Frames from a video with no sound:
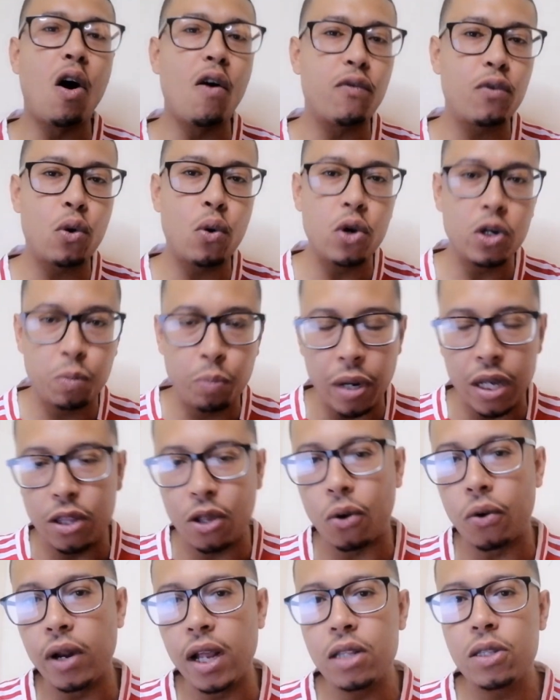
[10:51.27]
Of course,
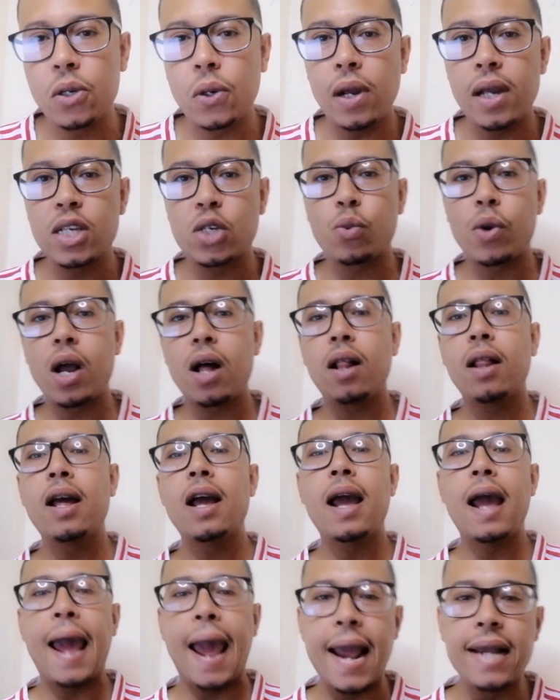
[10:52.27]
Pedro Neto as
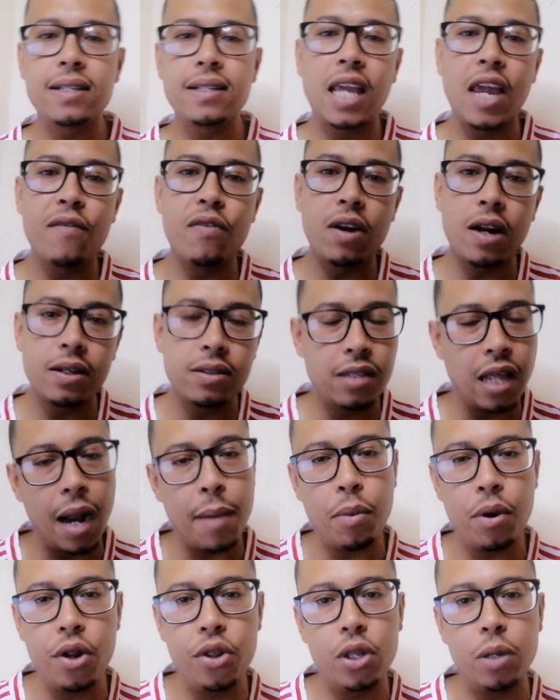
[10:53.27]
well has given us
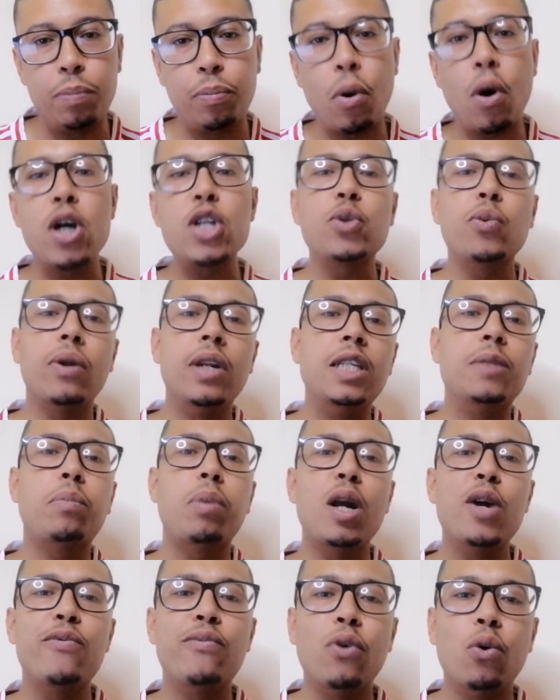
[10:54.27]
trouble in the past when he's
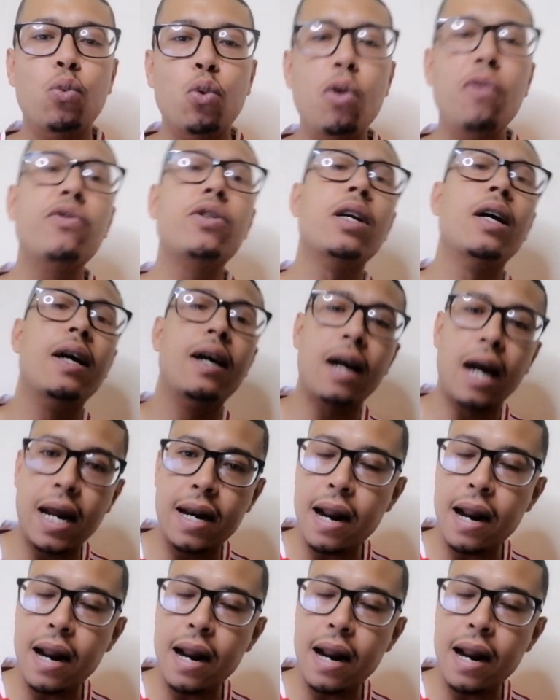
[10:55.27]
played for Wolves,